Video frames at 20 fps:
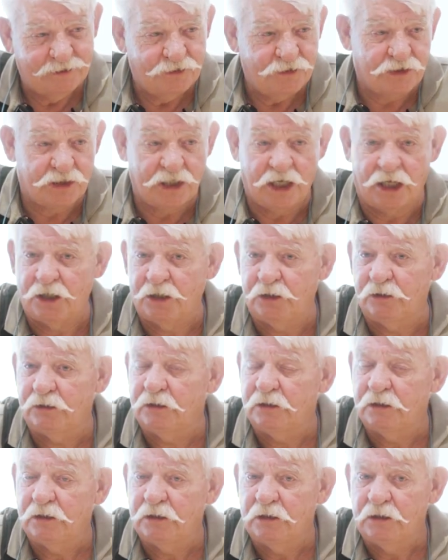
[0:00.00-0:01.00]
so
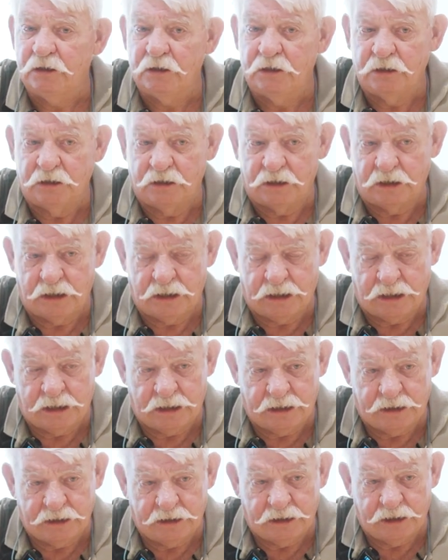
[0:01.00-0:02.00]

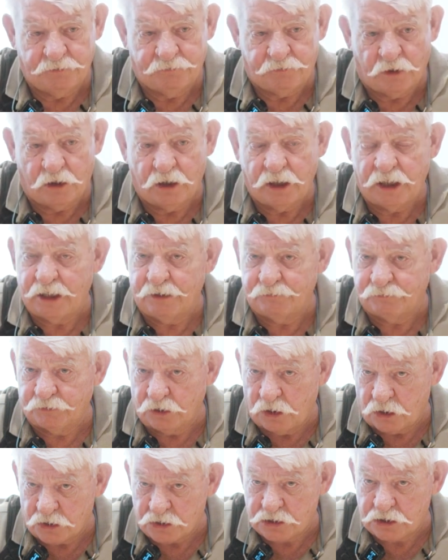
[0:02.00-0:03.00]
if I have
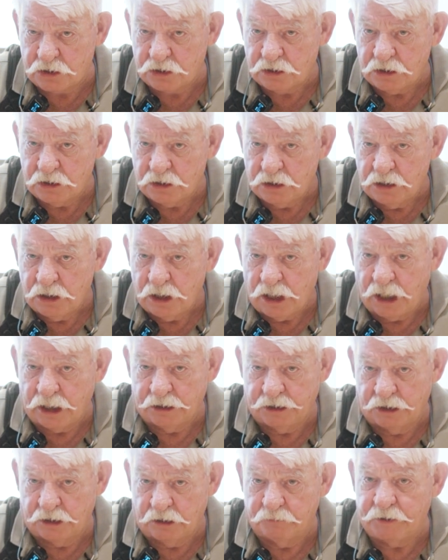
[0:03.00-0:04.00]
lost a
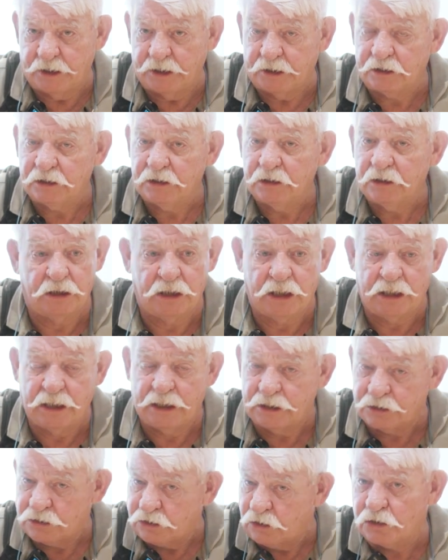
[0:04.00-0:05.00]
little bit,
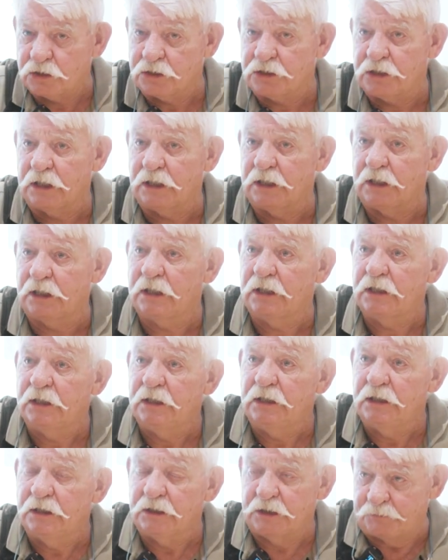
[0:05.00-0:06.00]
as long as the
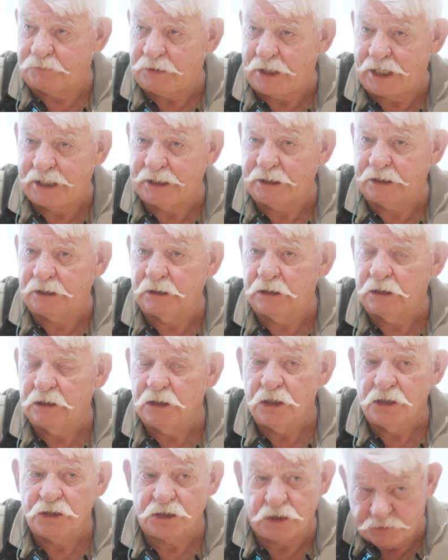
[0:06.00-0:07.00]
pain
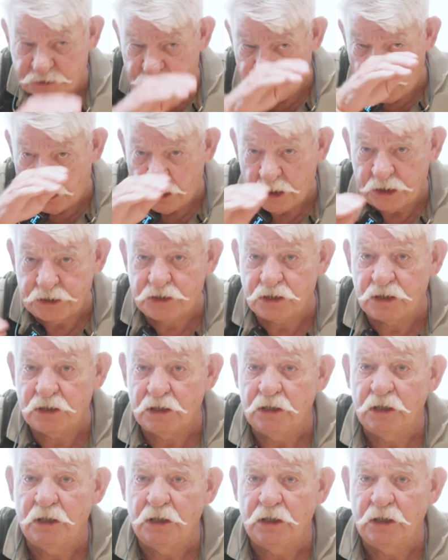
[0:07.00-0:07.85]
subsides,